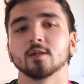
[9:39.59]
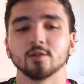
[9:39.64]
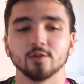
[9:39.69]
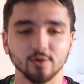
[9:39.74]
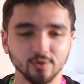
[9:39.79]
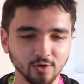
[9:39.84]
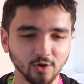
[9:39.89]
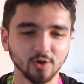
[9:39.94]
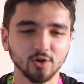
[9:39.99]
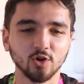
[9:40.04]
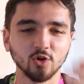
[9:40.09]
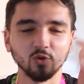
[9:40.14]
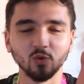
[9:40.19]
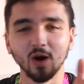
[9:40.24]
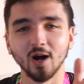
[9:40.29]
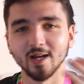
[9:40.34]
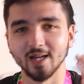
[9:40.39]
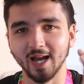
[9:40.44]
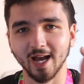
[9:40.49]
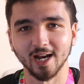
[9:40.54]
You're not
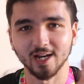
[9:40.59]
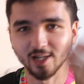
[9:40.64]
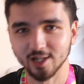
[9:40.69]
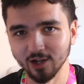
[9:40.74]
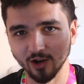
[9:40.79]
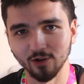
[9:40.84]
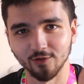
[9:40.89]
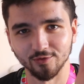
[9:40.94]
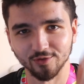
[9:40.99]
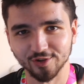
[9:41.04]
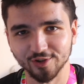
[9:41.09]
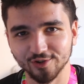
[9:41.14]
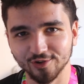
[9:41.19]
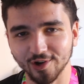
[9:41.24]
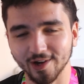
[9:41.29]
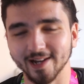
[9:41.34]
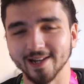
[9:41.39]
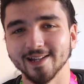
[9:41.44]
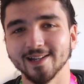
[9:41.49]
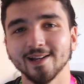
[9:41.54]
quite actually on the
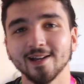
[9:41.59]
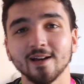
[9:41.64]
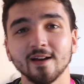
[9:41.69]
straight,